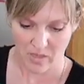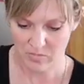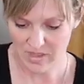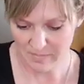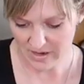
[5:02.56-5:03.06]

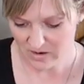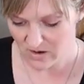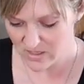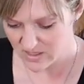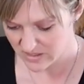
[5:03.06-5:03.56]
put that back
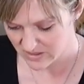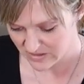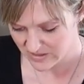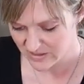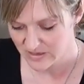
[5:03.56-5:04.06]
on
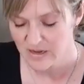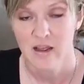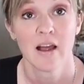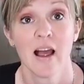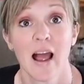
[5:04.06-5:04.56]

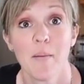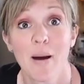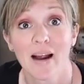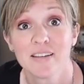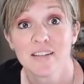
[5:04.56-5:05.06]
and
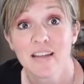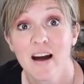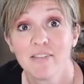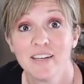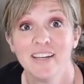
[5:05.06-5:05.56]
back into the
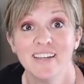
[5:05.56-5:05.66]
oven.